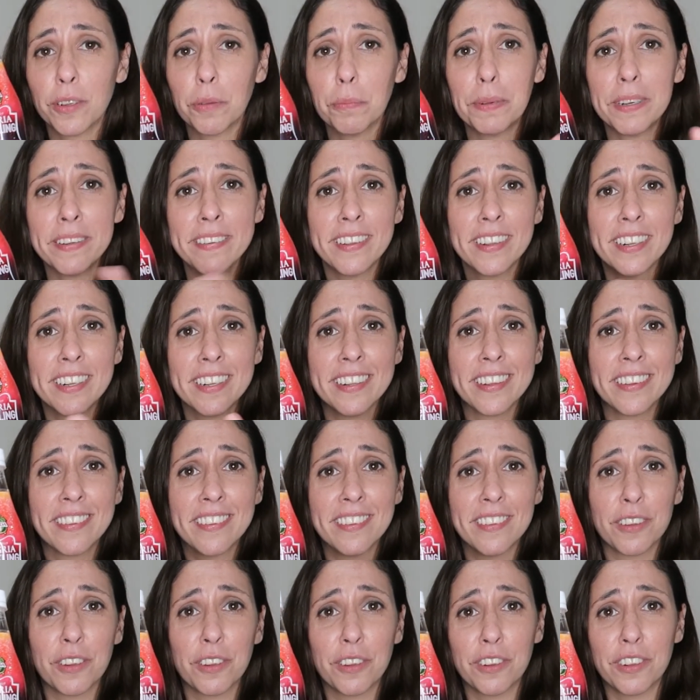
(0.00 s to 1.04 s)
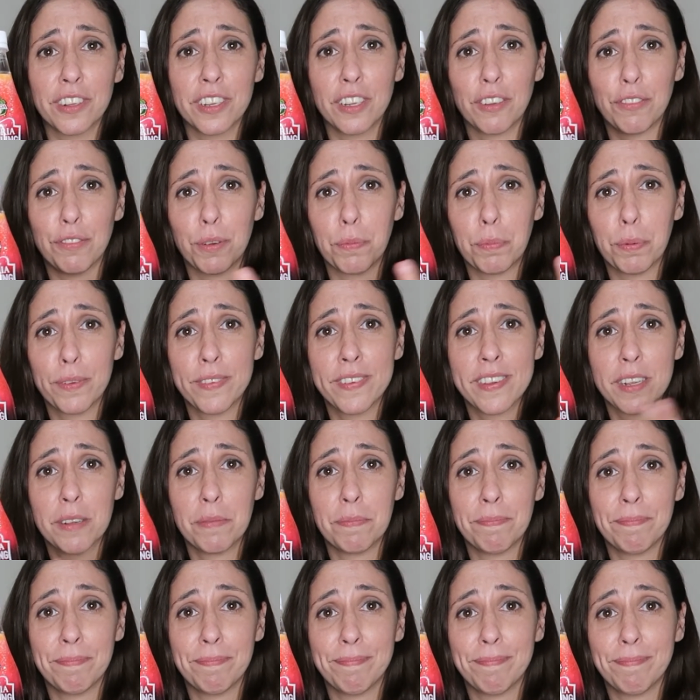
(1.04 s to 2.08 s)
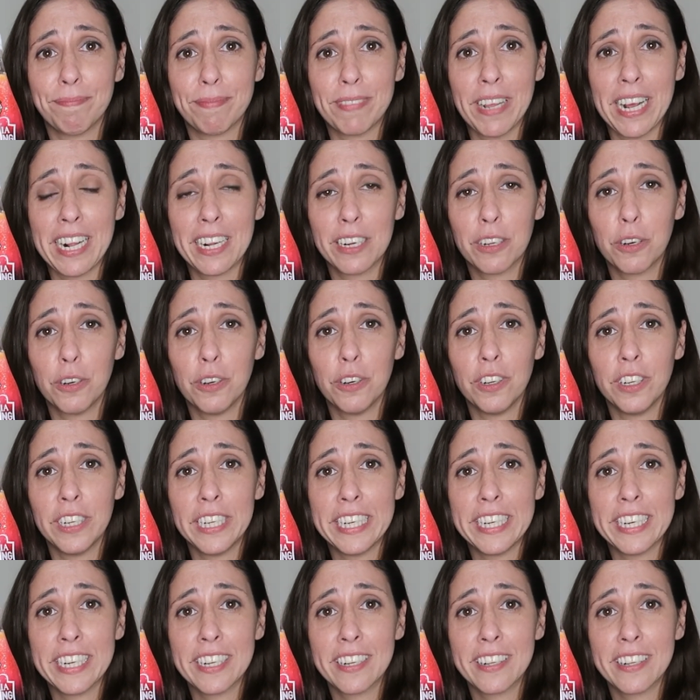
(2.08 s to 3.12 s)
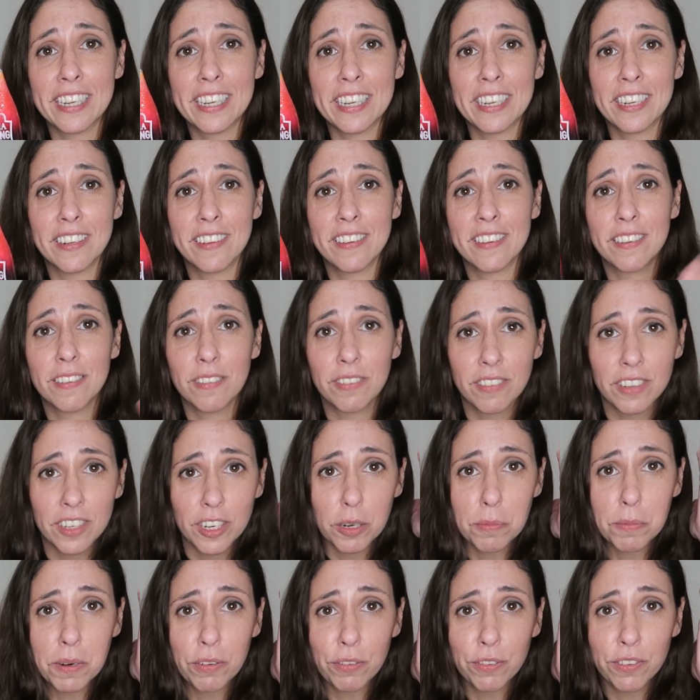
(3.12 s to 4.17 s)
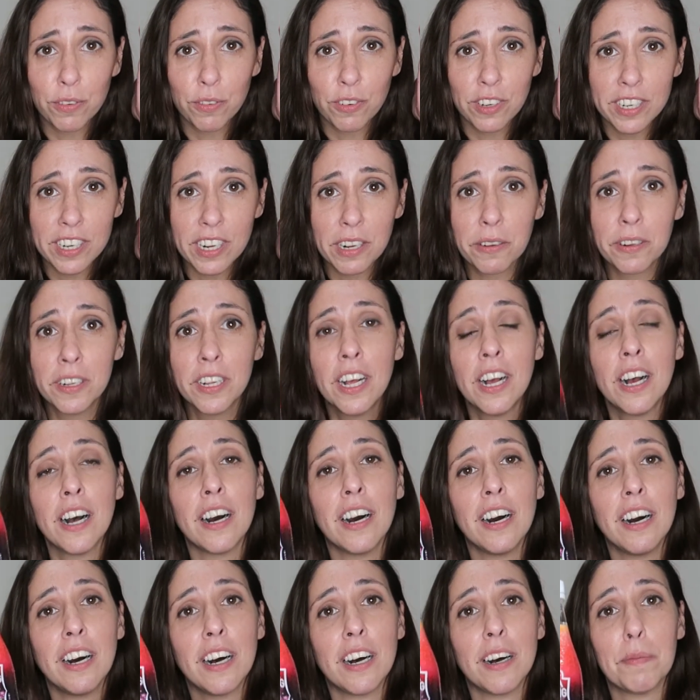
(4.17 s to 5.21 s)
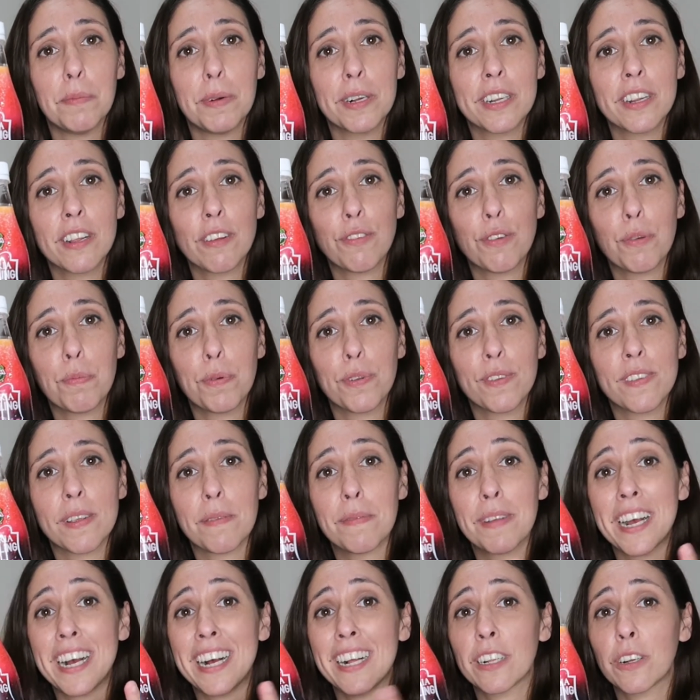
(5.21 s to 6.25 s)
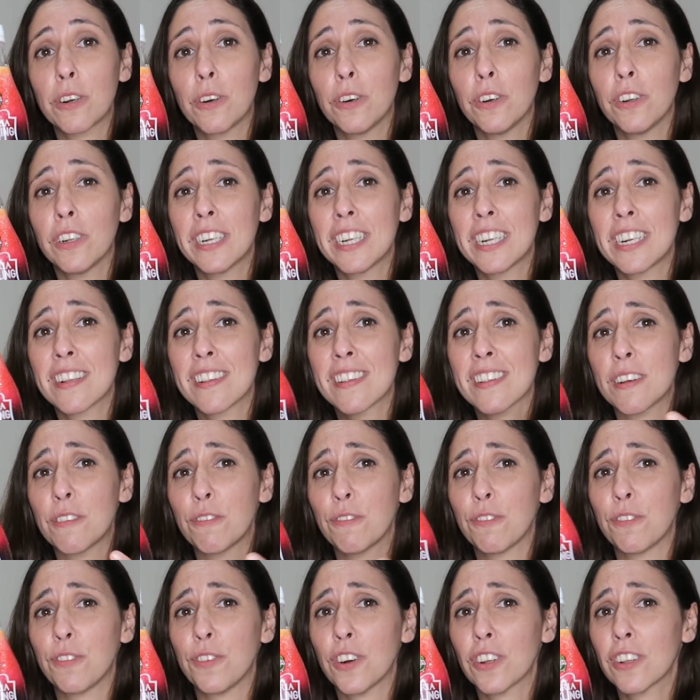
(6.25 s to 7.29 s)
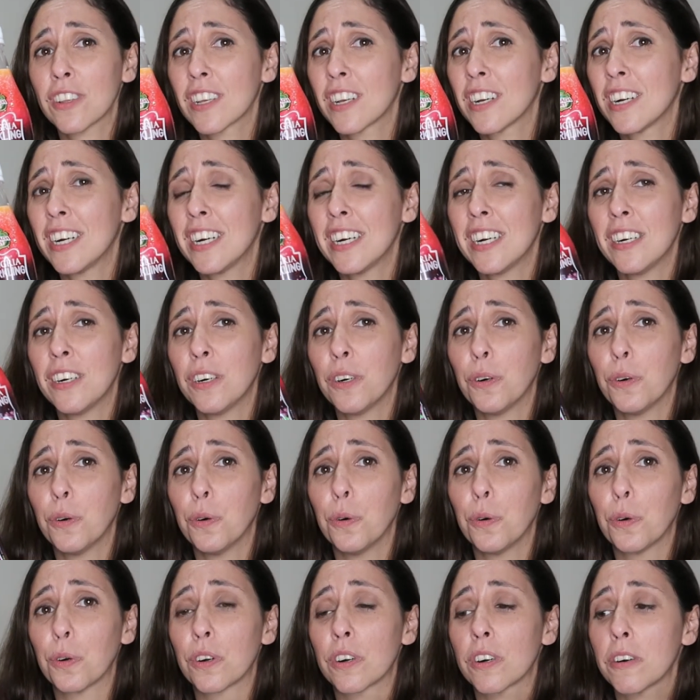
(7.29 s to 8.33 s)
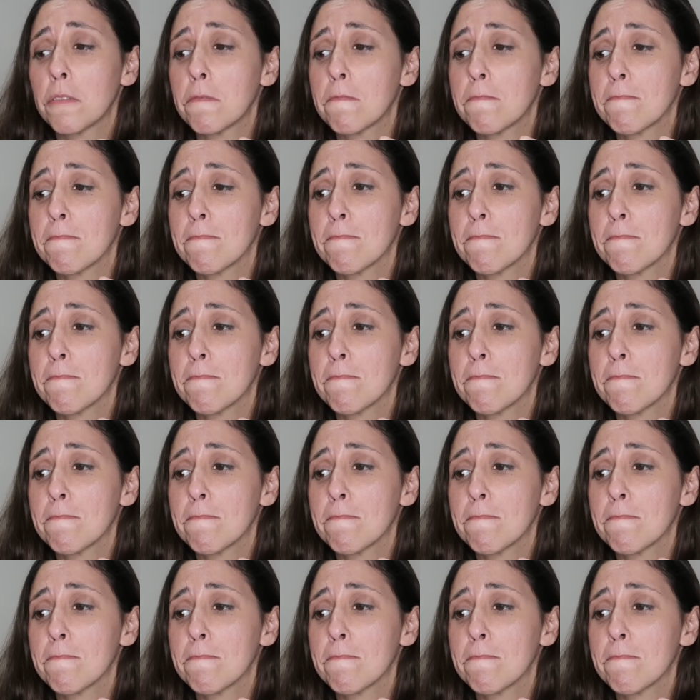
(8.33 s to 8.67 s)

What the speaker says: basically this is good if you put some alcohol in Kids, earmuffs right now, but if you put some alcohol in it, some vodka or